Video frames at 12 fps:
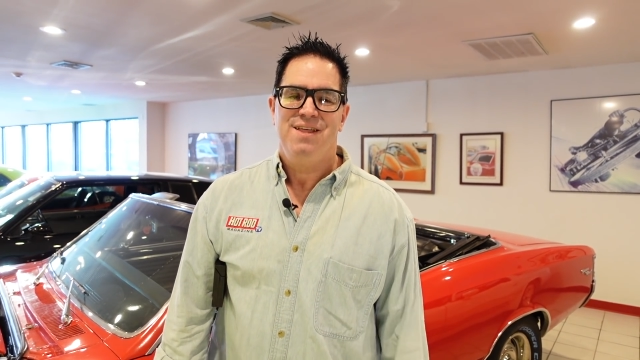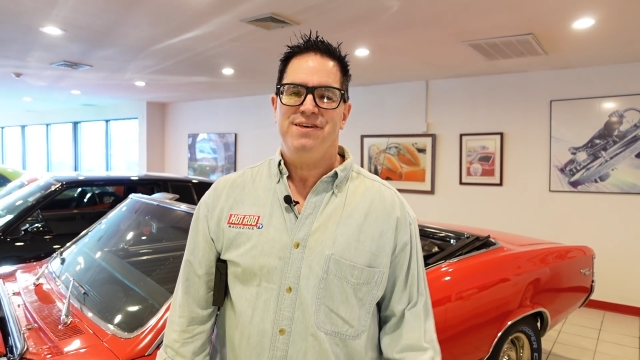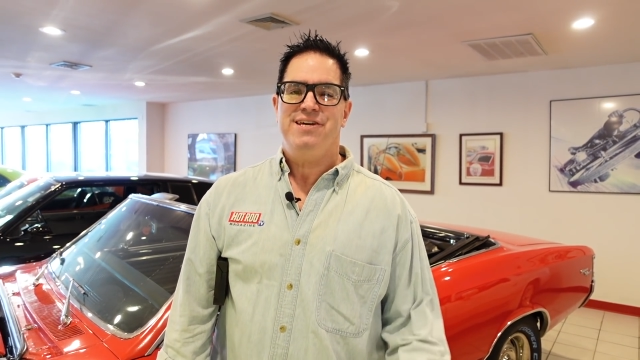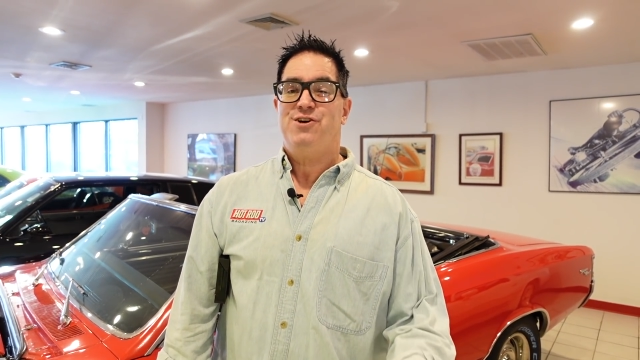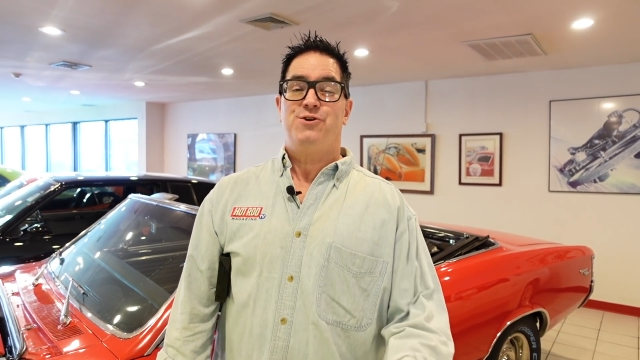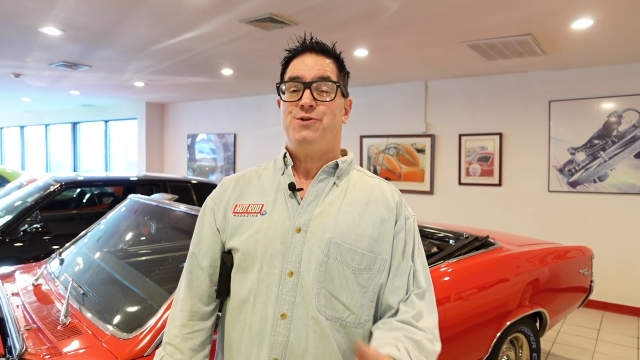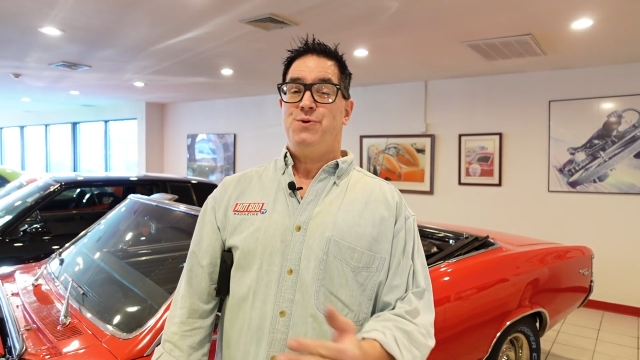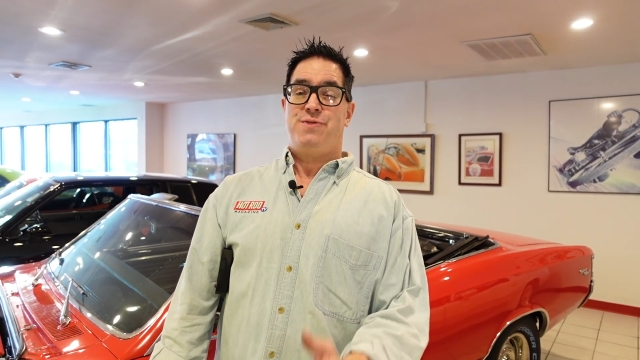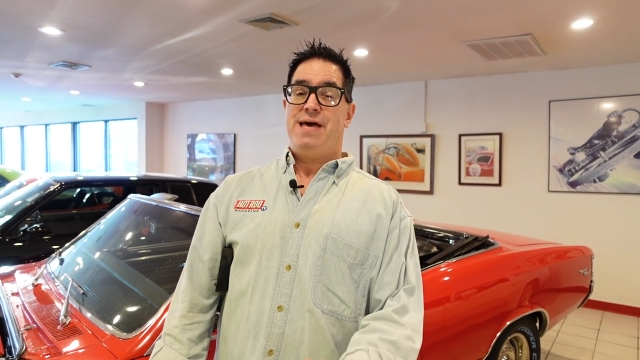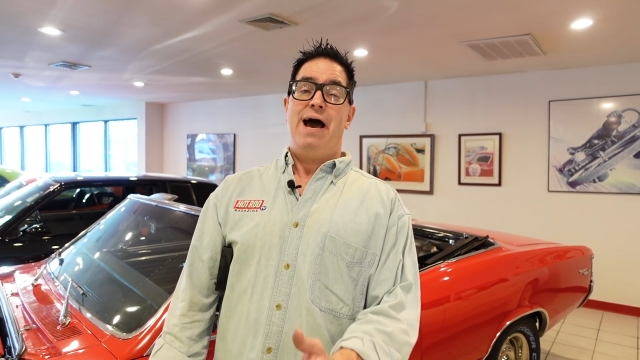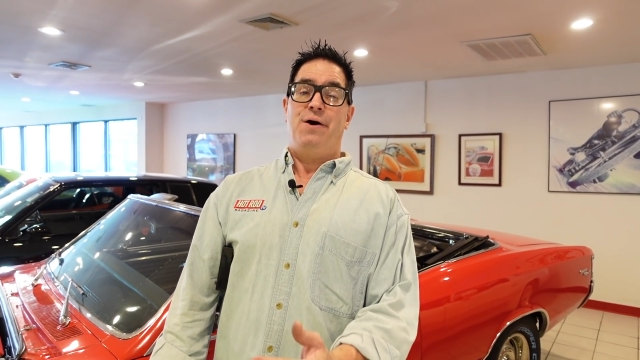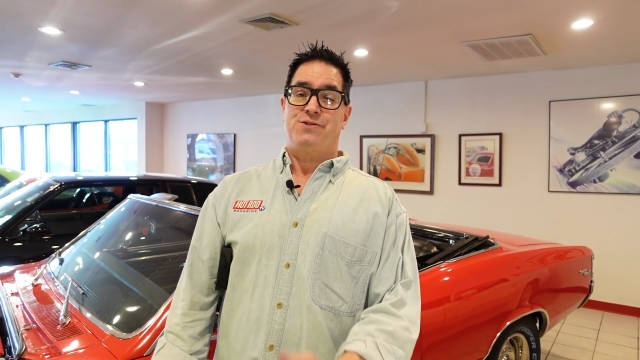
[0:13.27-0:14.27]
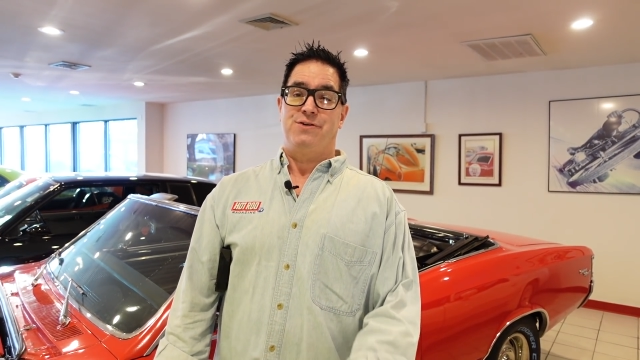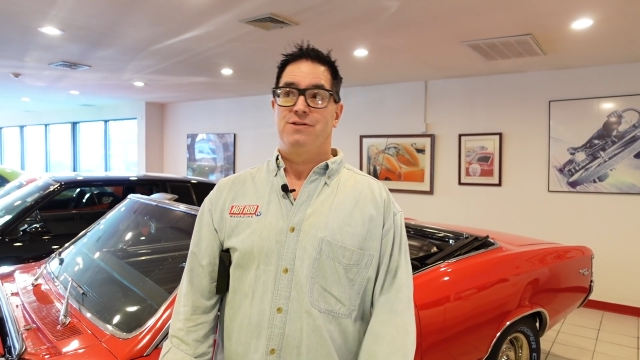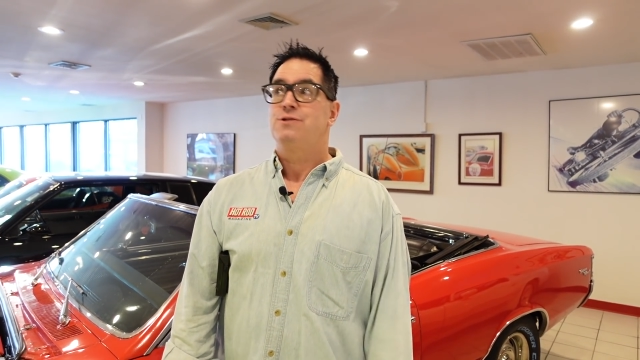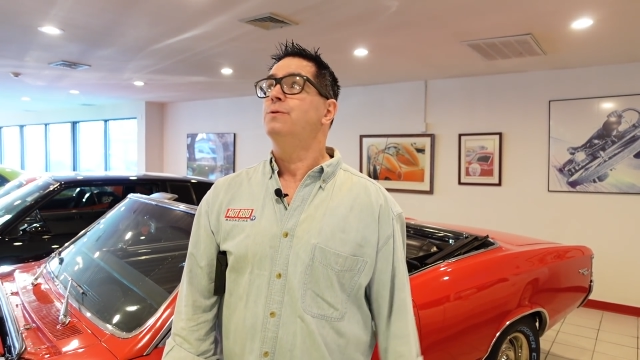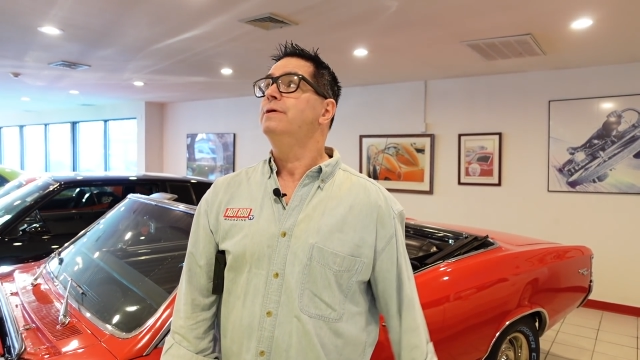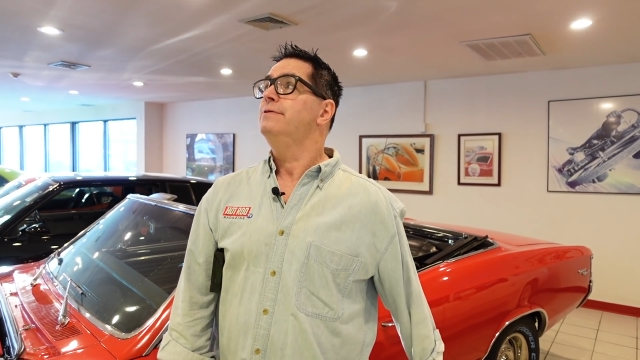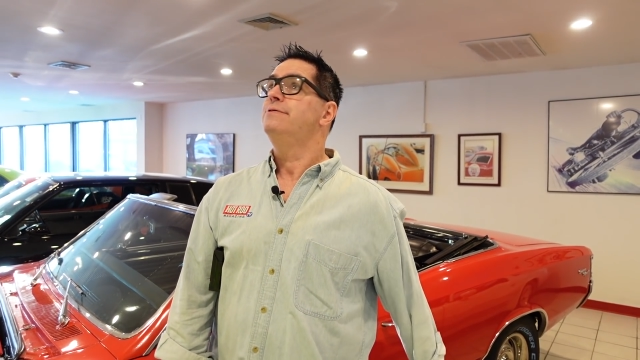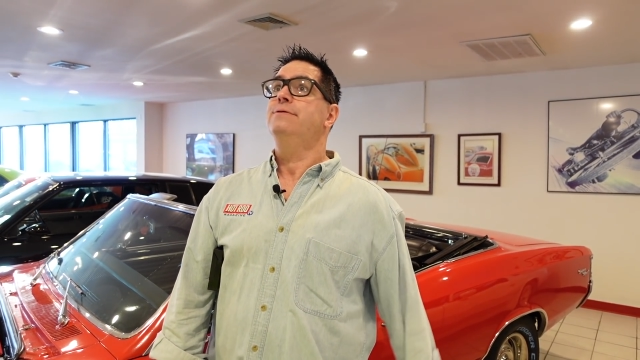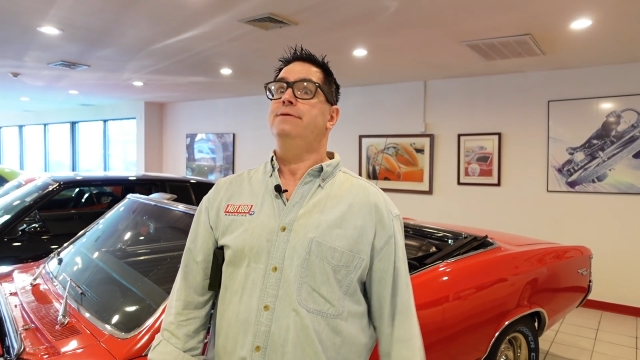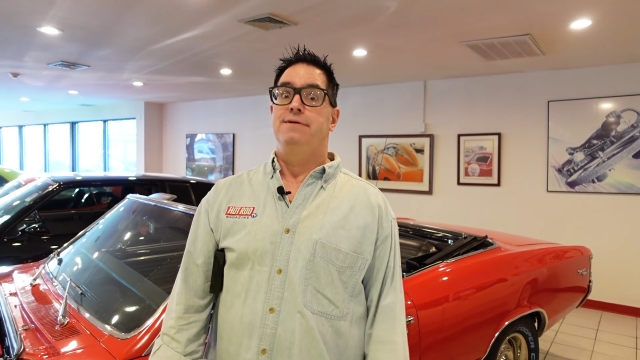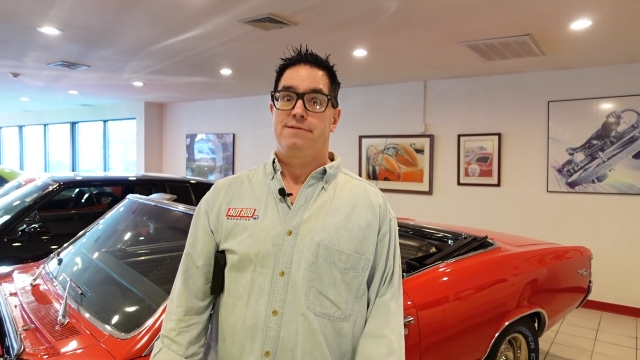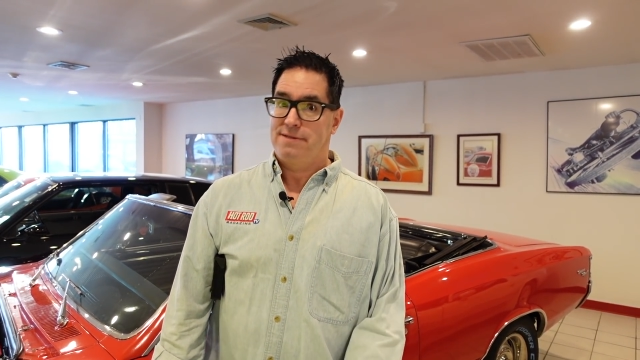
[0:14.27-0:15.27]
the year 2000,
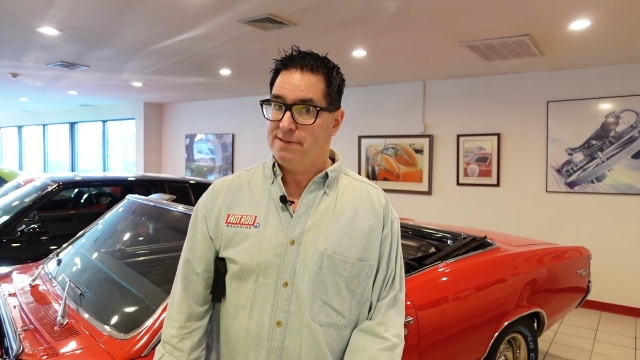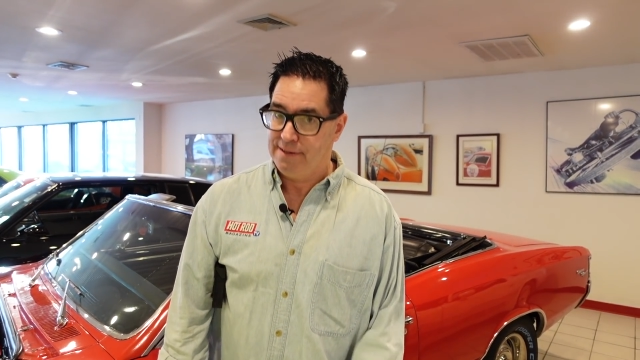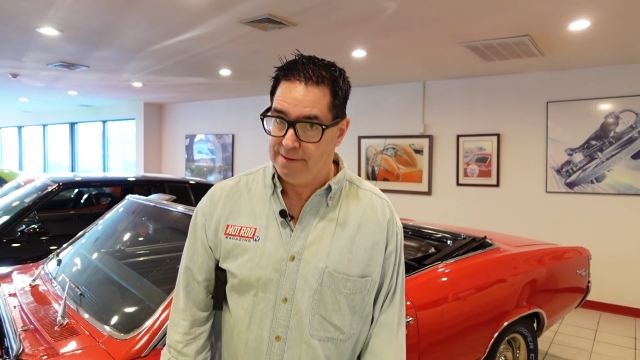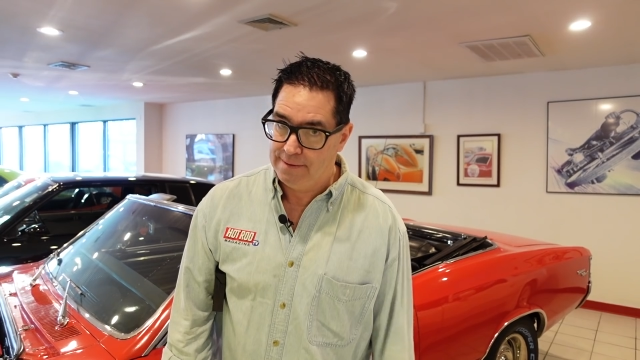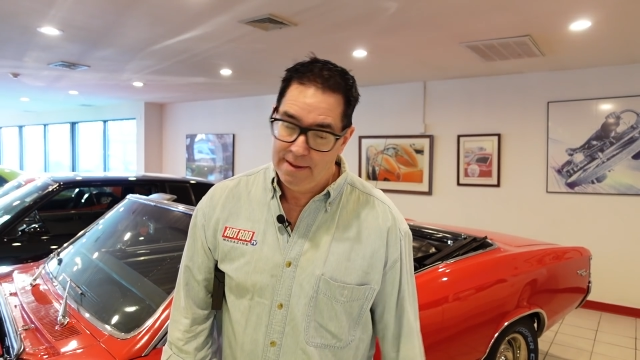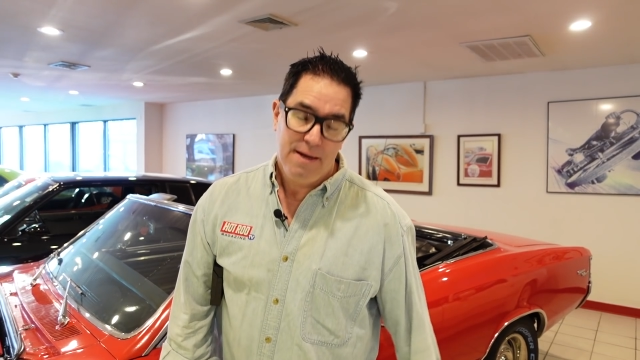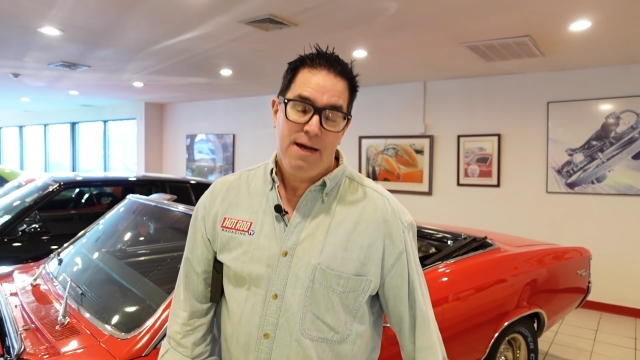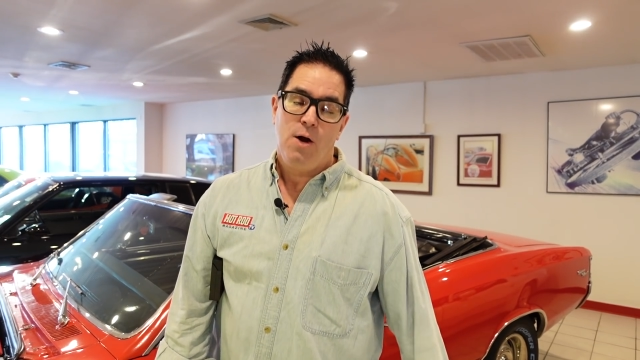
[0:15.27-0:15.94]
22 years ago,